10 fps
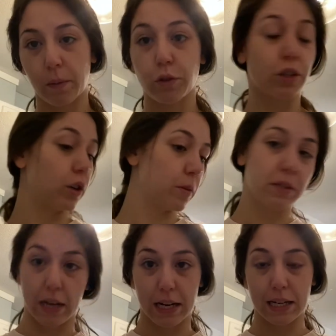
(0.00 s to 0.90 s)
I'm just gonna go
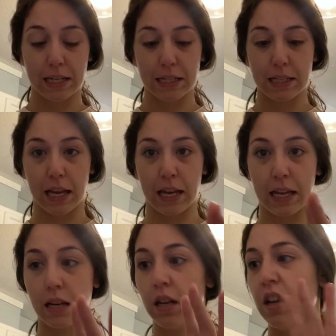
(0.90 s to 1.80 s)
upstairs
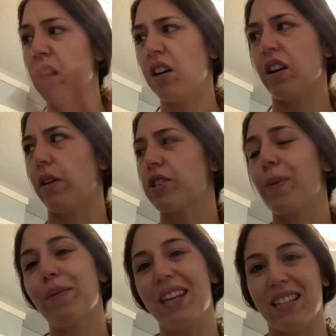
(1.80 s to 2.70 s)
and no, I should
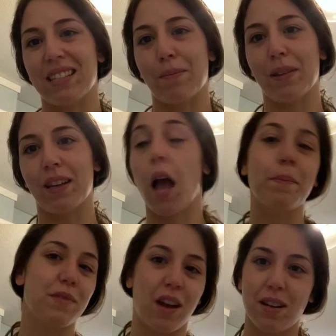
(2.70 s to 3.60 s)
probably eat something.
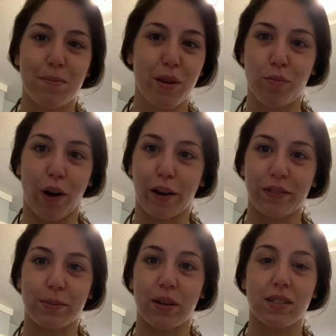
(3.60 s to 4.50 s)
I'm not a big
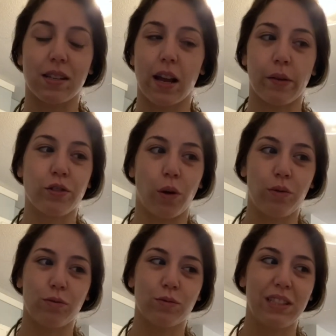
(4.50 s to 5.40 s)
breakfast person. I don't
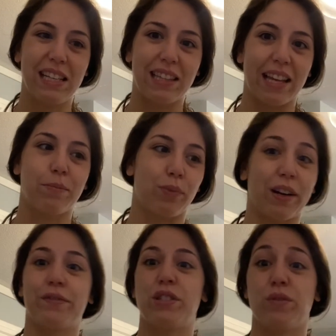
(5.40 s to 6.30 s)
really like
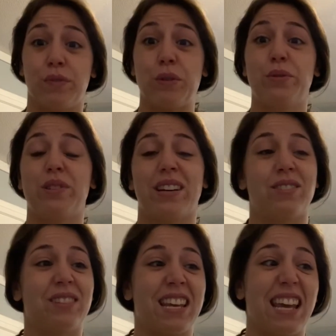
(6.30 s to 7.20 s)
breakfast foods and I
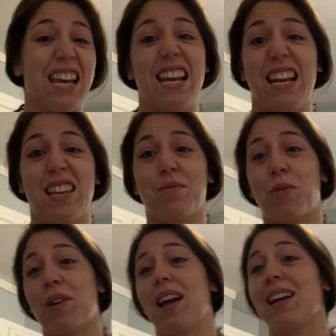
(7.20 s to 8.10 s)
don't like eating in the
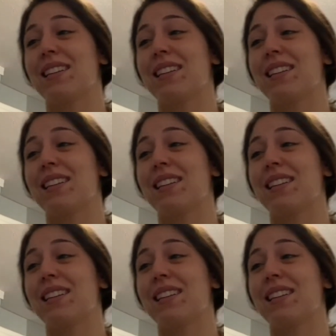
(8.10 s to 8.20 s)
morning.